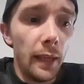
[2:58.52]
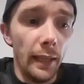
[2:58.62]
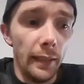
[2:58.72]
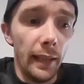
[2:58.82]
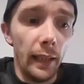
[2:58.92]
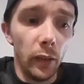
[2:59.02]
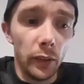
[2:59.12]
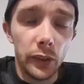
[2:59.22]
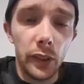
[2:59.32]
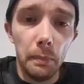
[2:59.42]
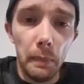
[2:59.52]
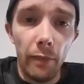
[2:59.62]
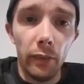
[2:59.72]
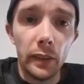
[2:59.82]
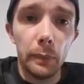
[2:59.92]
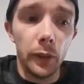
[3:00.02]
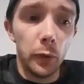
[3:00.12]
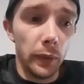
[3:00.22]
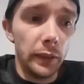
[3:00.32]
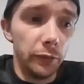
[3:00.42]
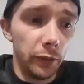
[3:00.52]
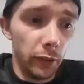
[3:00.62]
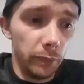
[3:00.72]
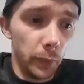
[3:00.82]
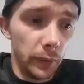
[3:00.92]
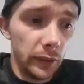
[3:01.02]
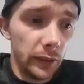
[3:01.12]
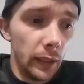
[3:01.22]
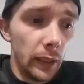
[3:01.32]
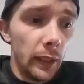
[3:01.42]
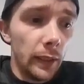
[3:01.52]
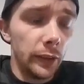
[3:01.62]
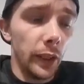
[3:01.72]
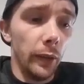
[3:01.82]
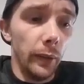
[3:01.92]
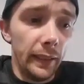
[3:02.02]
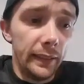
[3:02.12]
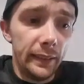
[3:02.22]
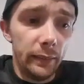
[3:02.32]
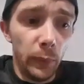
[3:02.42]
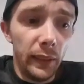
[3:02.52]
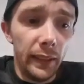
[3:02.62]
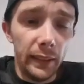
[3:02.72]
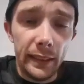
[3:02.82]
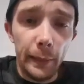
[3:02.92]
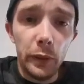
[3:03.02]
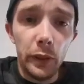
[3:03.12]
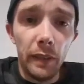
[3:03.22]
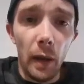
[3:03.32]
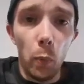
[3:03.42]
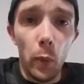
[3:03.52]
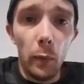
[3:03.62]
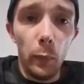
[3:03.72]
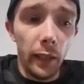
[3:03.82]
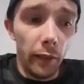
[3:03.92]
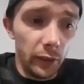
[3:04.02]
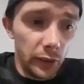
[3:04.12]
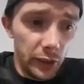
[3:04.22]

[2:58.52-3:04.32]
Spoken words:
And then they lost to the Mavericks by 25 points. So with the exception of that one win over the